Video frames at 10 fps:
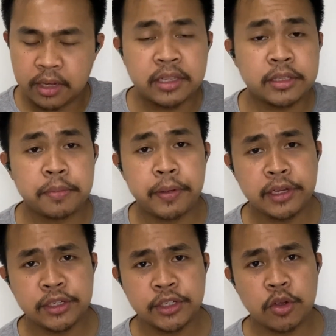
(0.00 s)
The
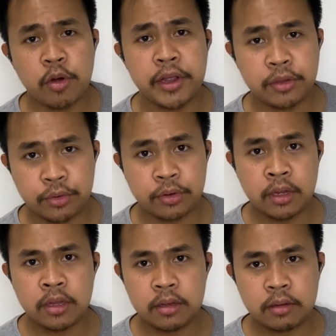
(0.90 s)
bass is quite
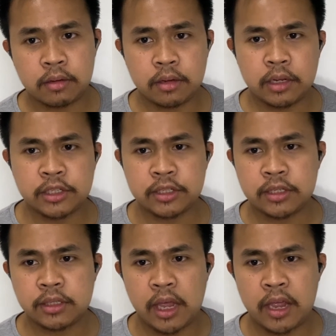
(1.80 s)
good. It's the
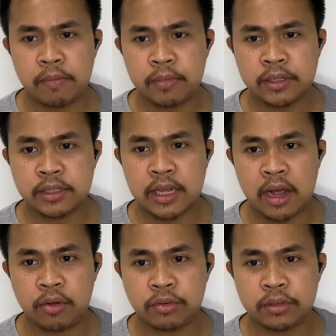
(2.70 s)
same as
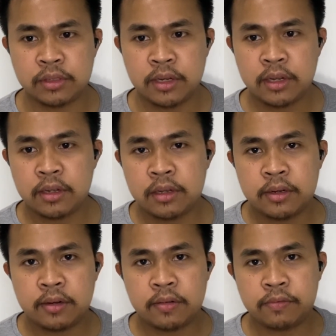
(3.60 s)
sound
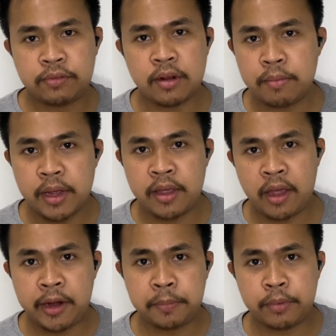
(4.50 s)
from my
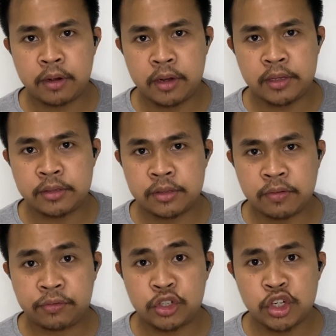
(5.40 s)
AirPods
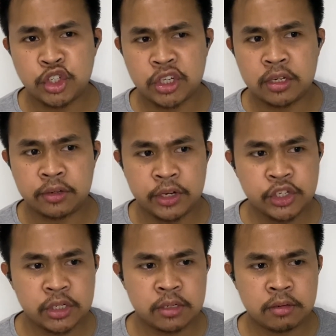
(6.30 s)
first
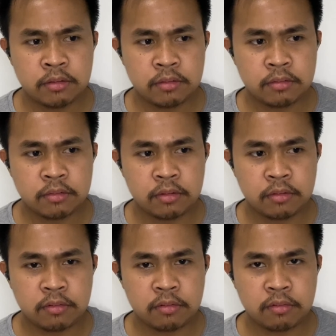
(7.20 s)
generation
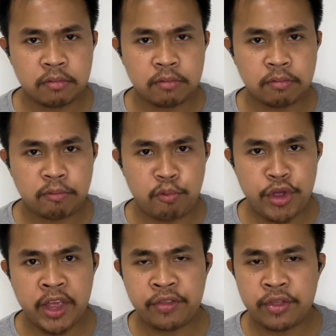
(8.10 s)
with